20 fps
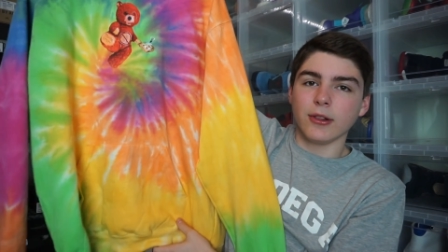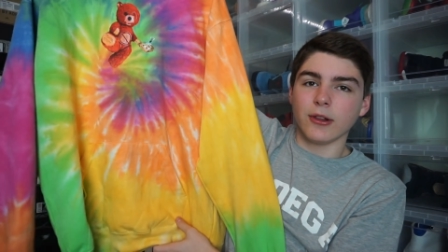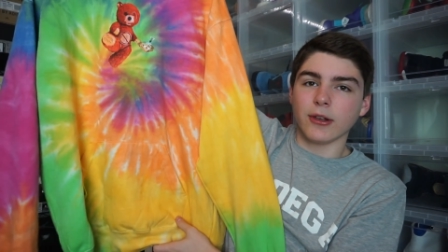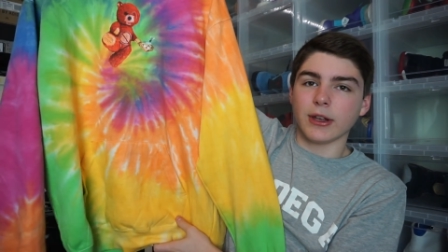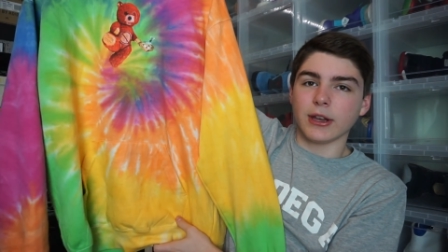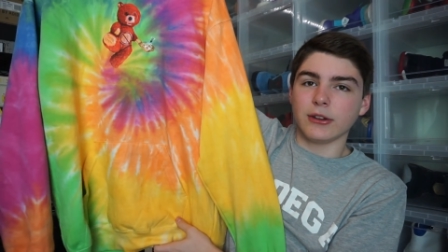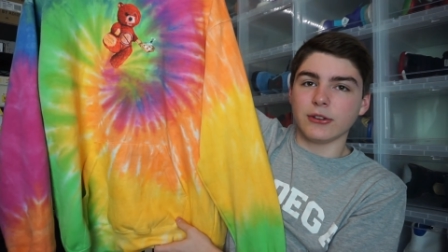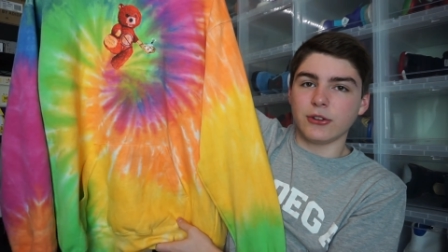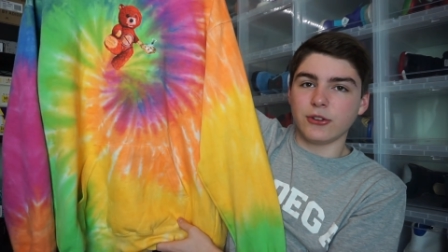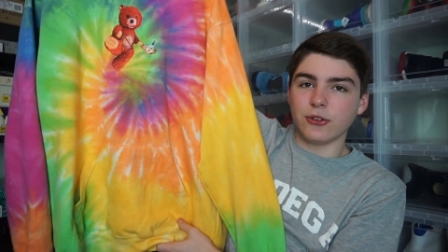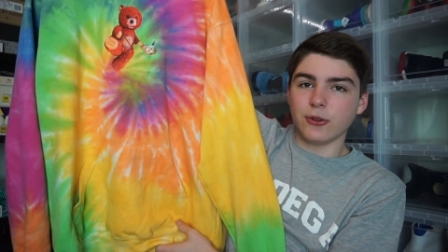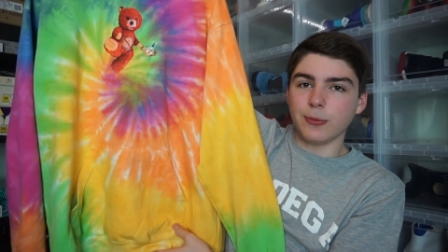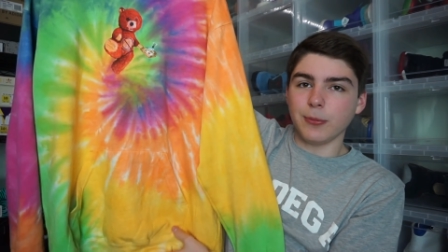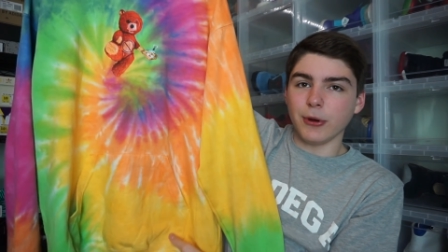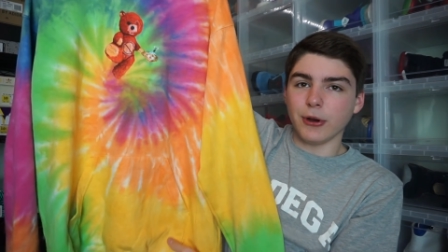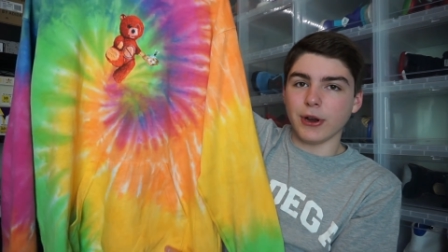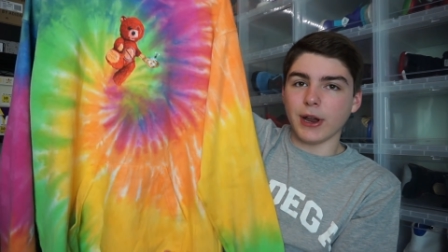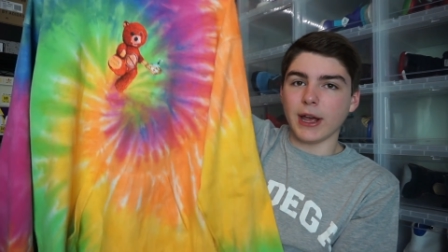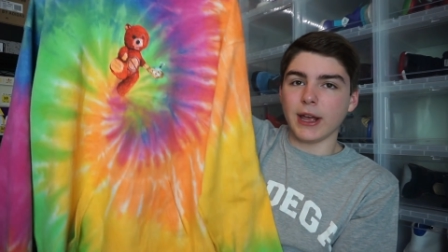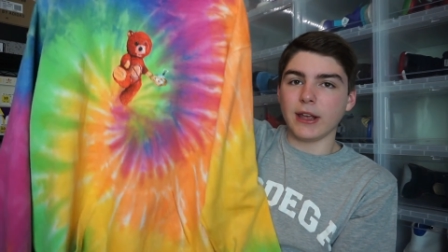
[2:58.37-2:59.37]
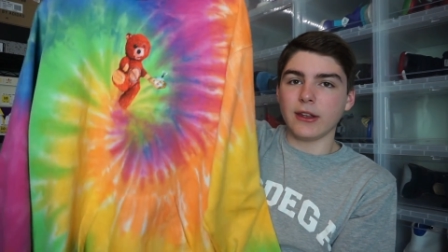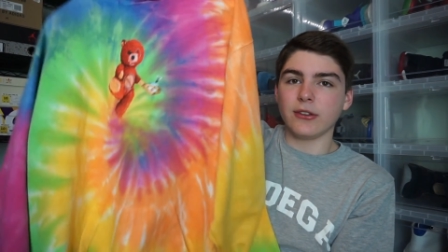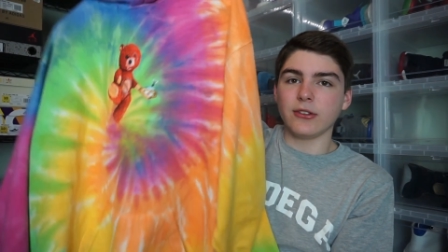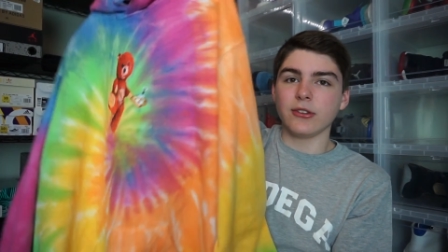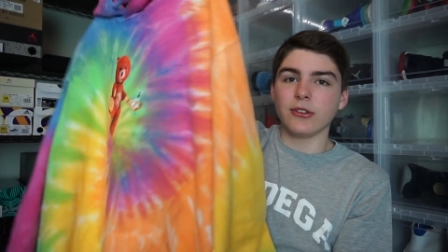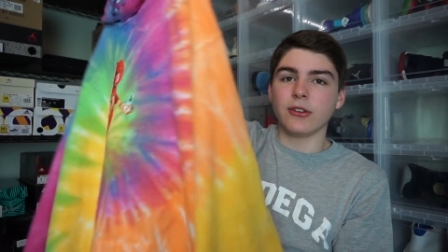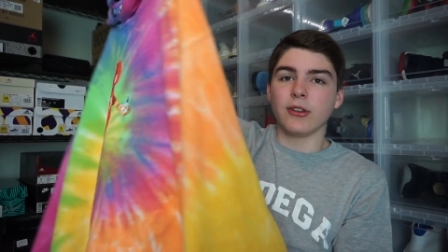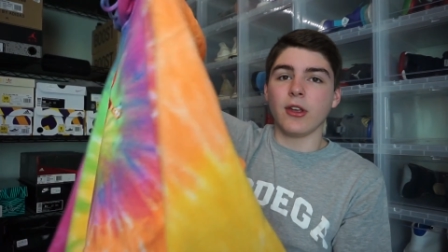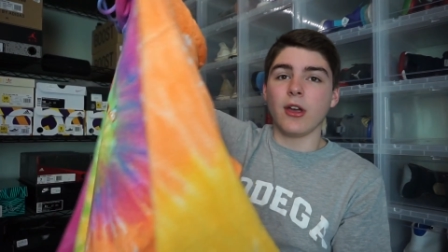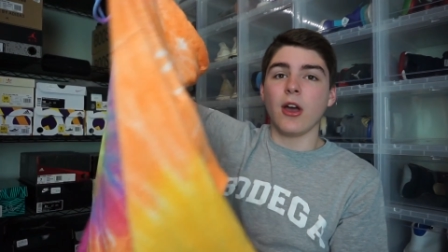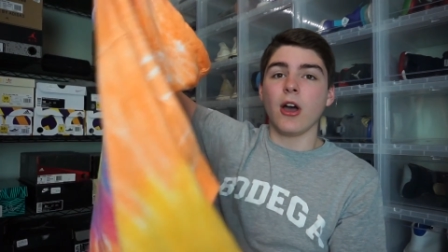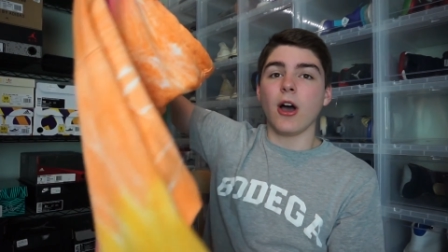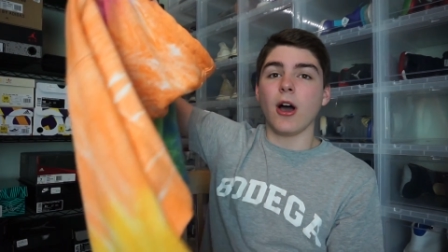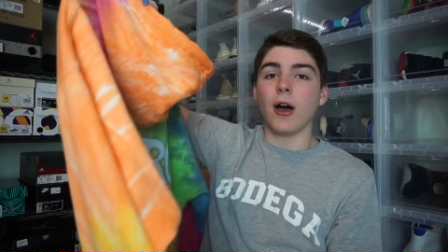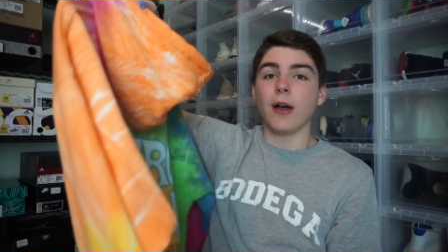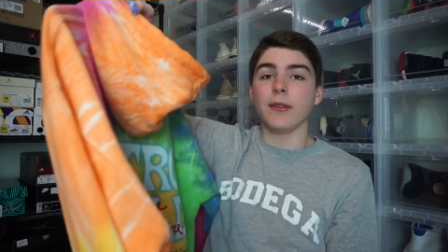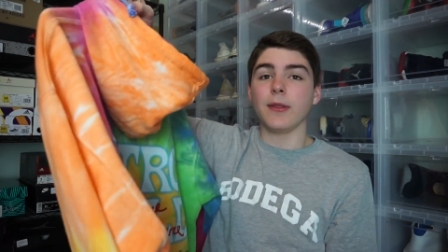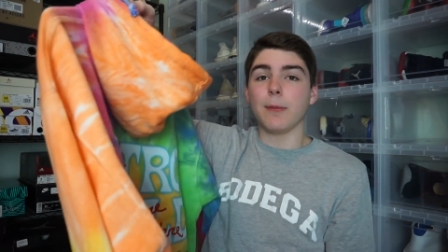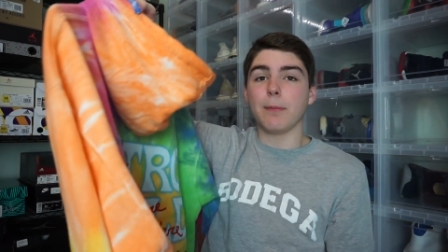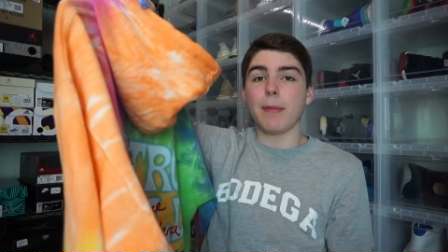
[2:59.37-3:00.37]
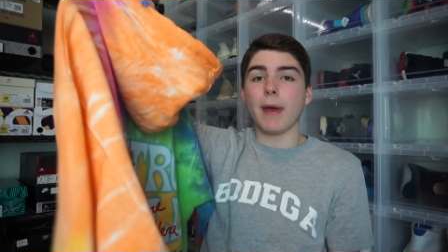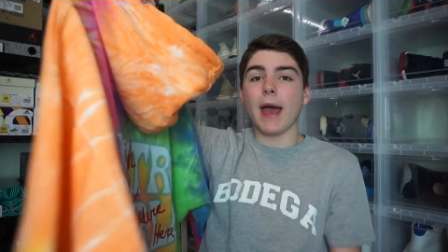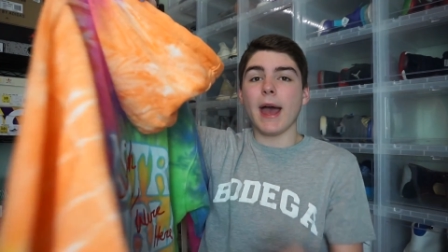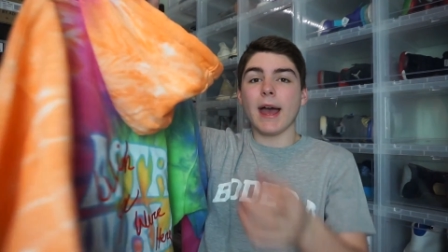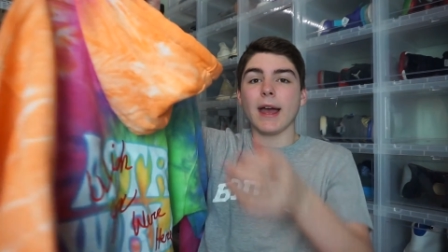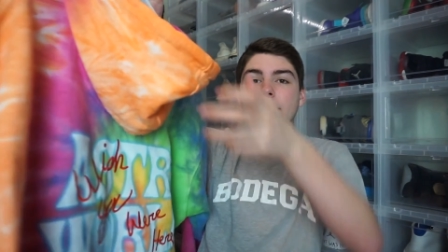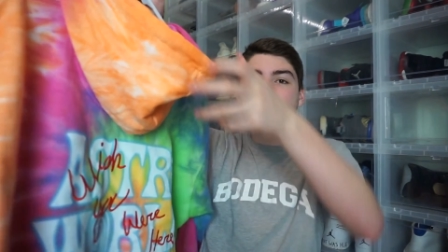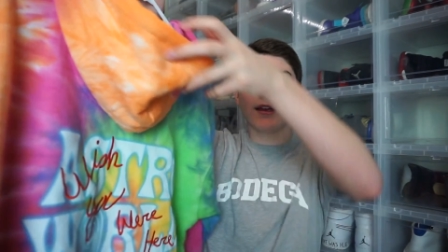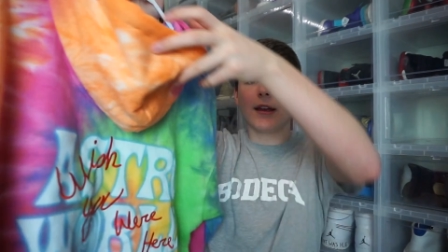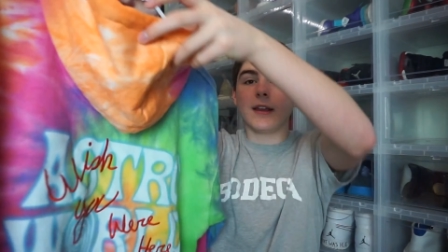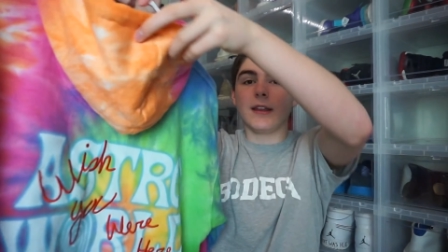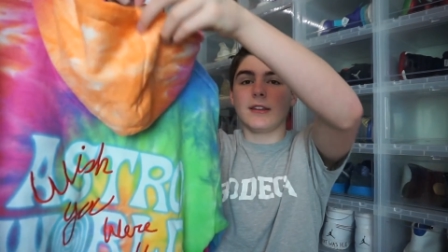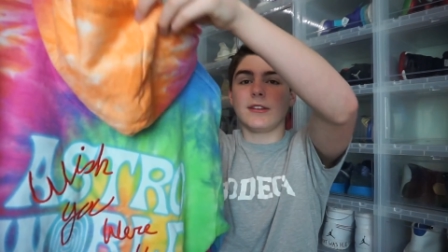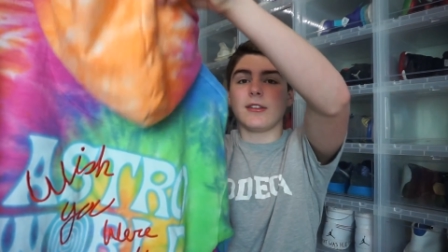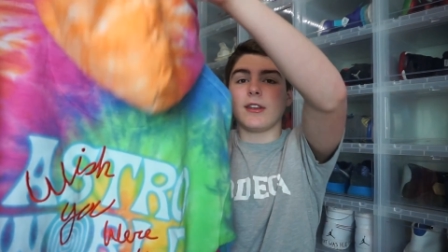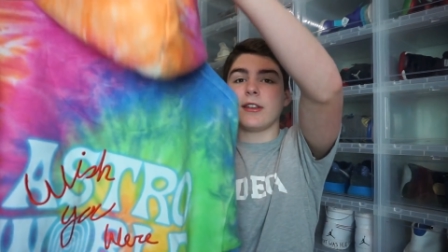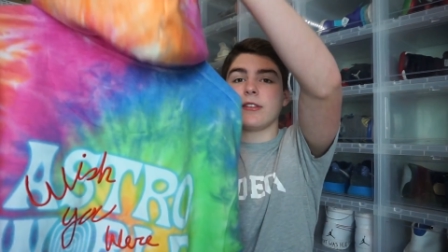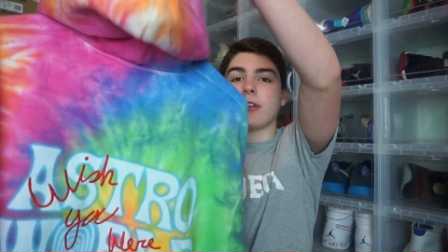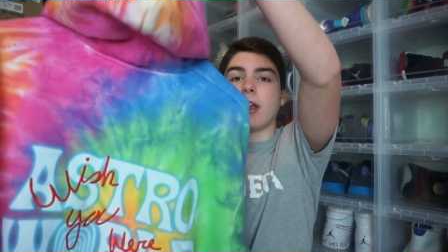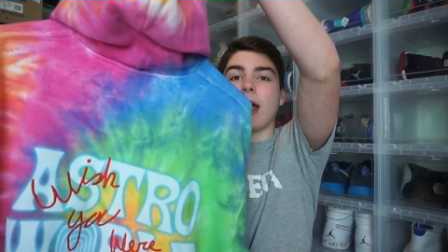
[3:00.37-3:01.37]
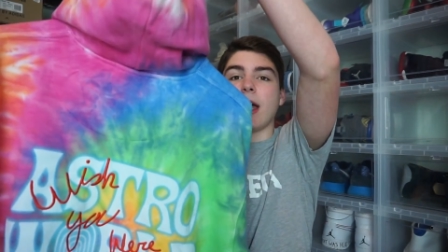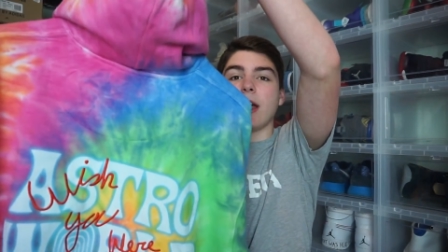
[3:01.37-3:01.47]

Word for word: looking super nice. On the back, it says